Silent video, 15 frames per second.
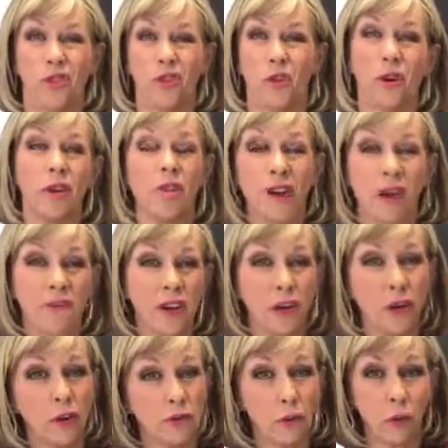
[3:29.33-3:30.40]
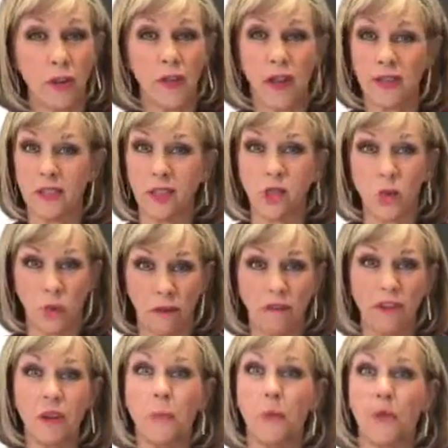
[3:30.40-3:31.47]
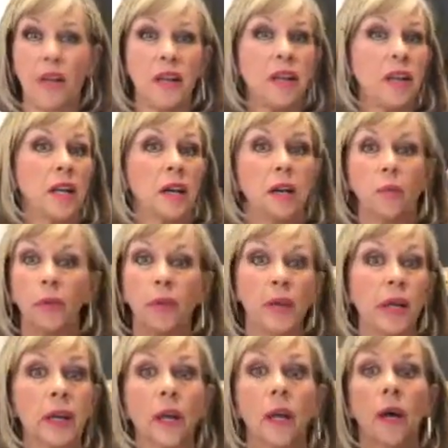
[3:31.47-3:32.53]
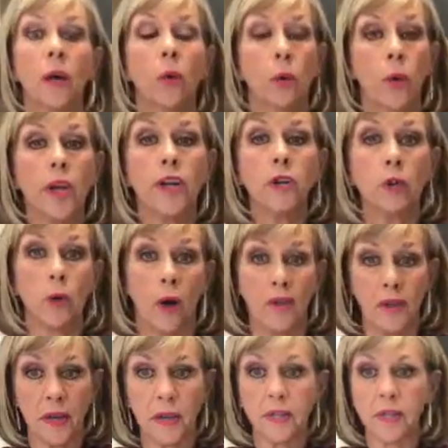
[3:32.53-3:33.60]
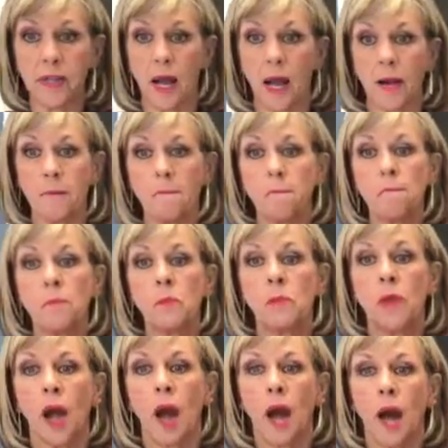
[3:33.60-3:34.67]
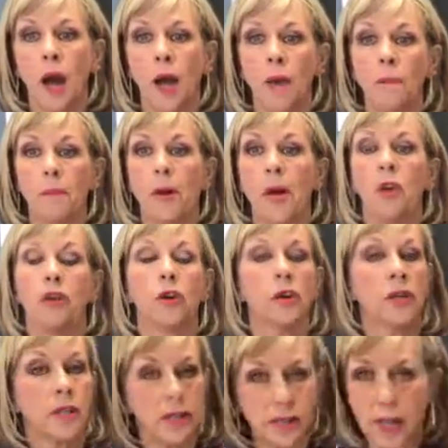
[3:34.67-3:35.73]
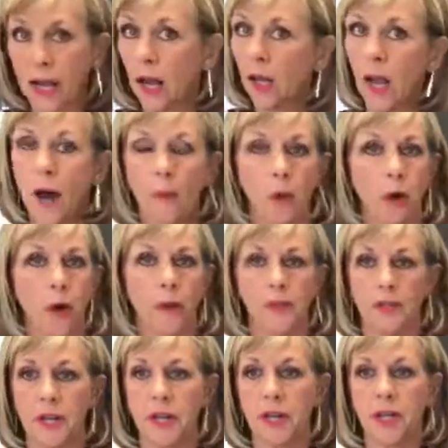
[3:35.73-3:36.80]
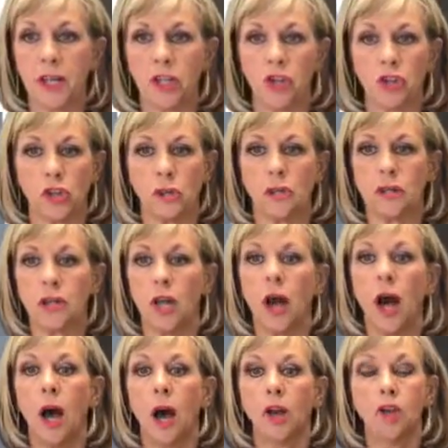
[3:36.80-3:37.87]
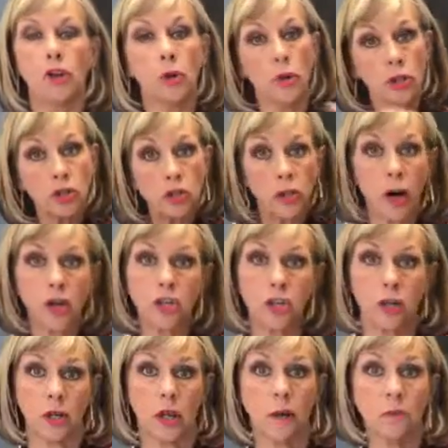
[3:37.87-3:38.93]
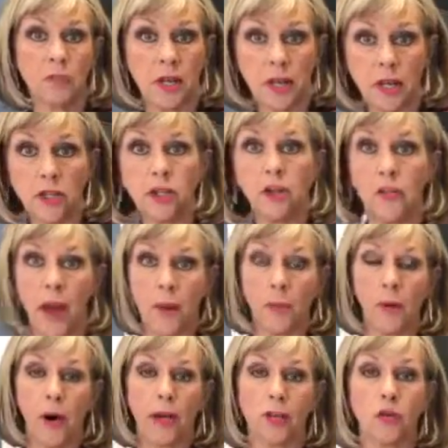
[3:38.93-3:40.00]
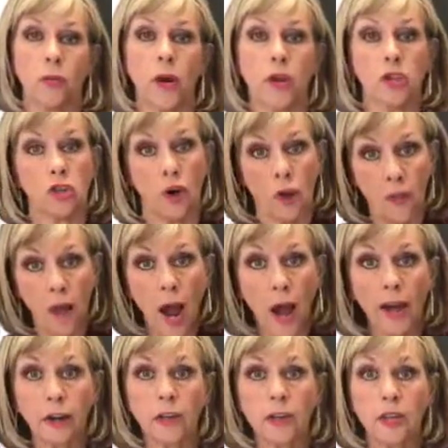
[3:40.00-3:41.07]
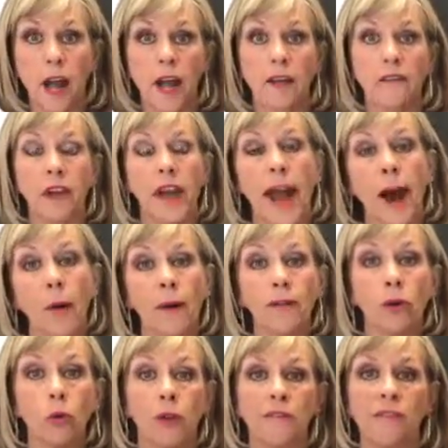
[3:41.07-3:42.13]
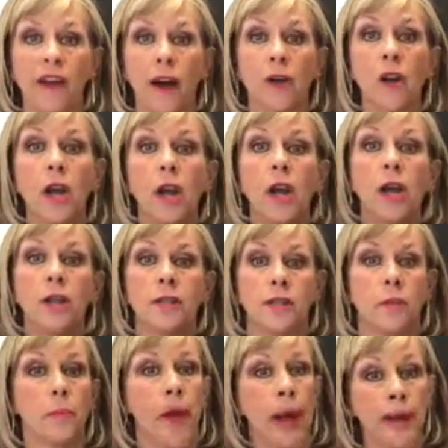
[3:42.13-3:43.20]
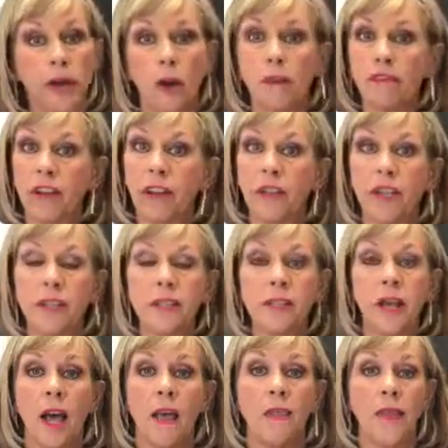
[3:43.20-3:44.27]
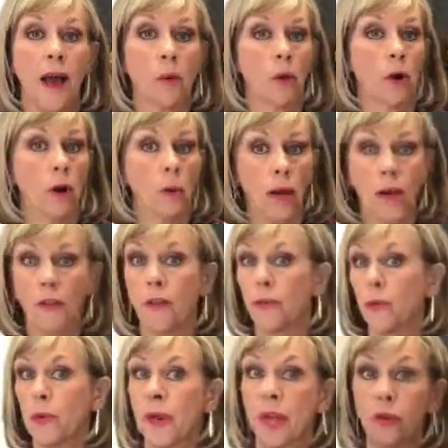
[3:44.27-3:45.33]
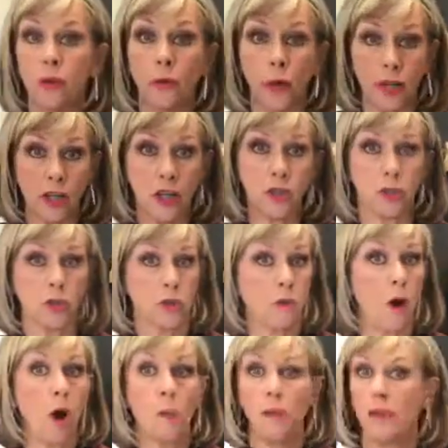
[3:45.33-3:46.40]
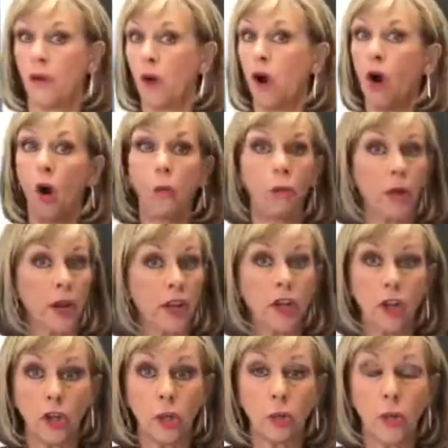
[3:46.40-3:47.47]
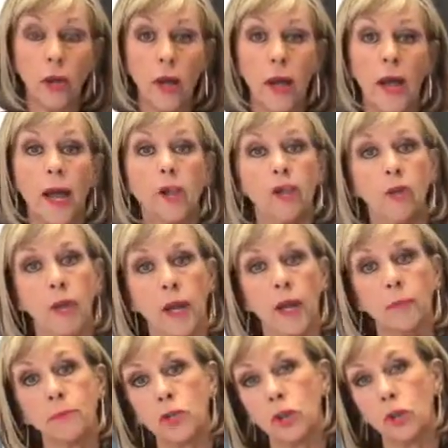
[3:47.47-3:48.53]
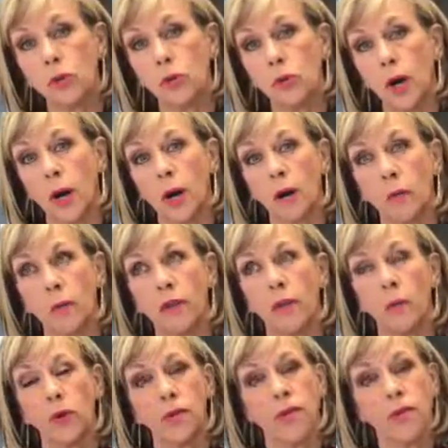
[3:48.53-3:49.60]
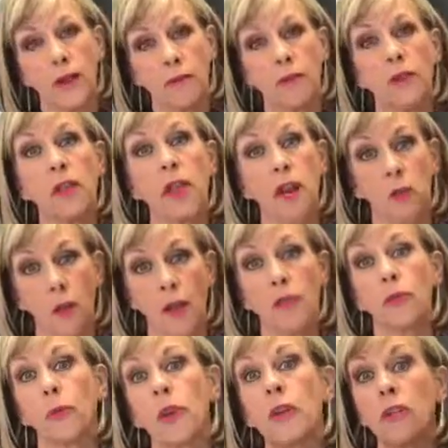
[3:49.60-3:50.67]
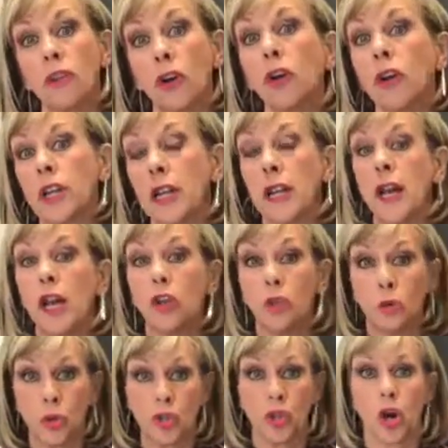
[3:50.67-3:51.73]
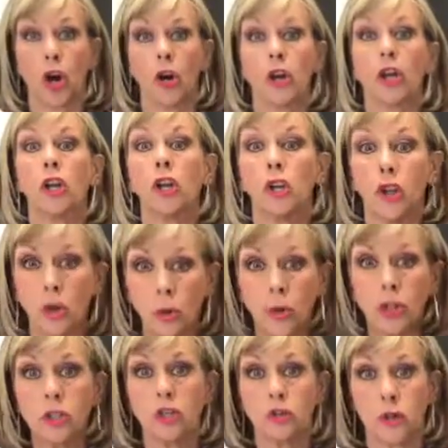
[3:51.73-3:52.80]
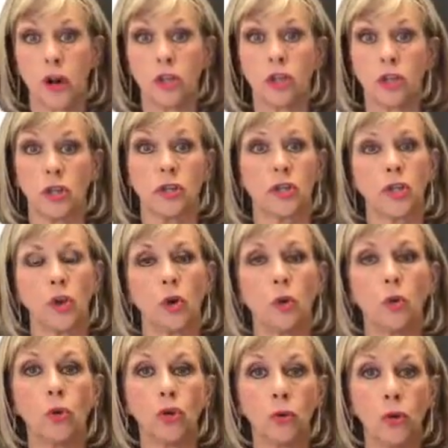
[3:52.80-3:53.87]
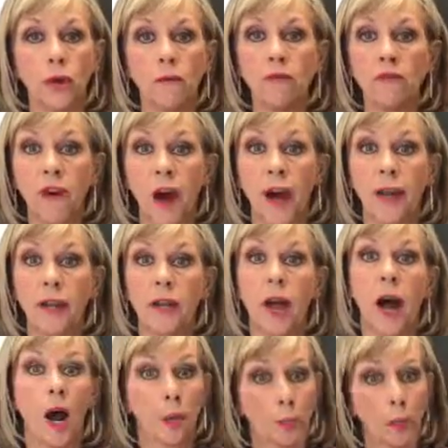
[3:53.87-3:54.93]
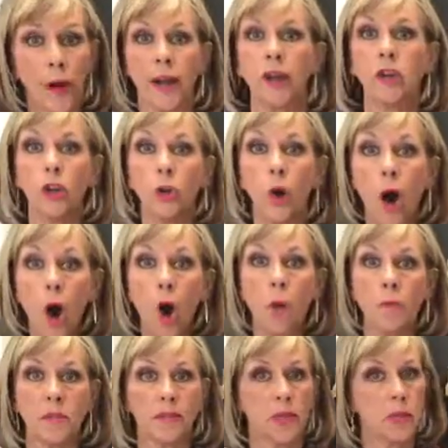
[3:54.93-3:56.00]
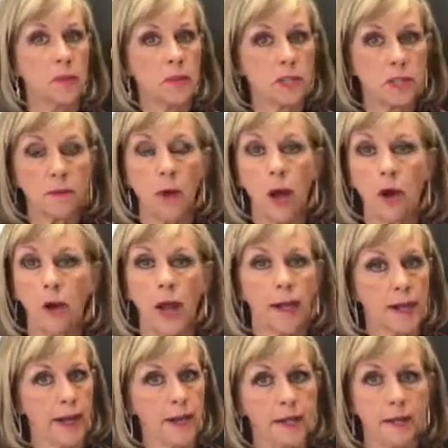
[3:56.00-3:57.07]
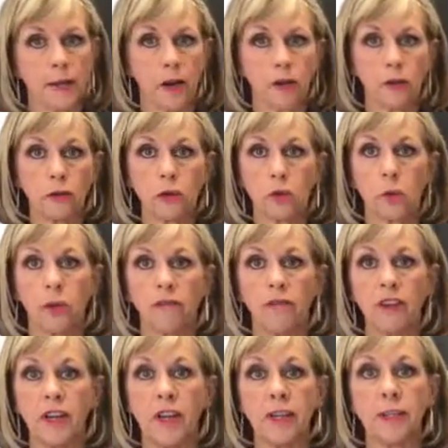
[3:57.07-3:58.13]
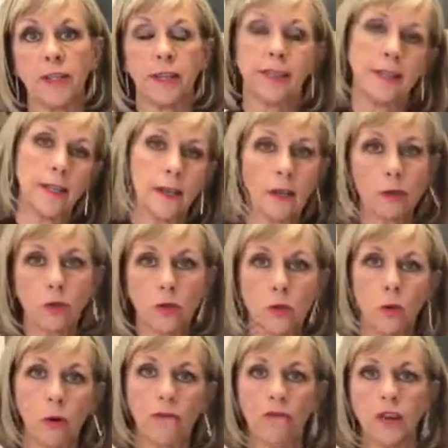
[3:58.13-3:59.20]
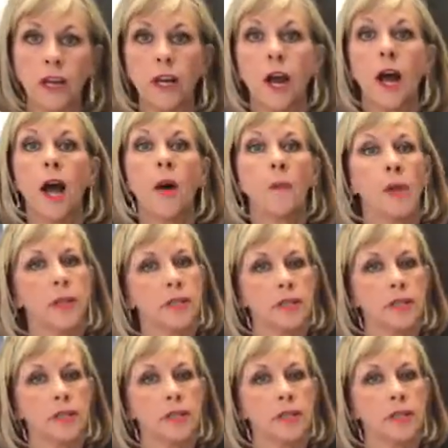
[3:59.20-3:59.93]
3,500 to 4,000 square feet, but they need a complete redo on the inside. You're going to see a lot more updated kitchens. New construction comes into that price range on the higher side of it. However, we found some patio villas that were around the 300 range. They're small, but they're all brand new. You get up to, we discovered that around 330, you start new construction. So you can find a brand new home. It's going to be smaller, like 1,800 square feet, 1,600 square feet, but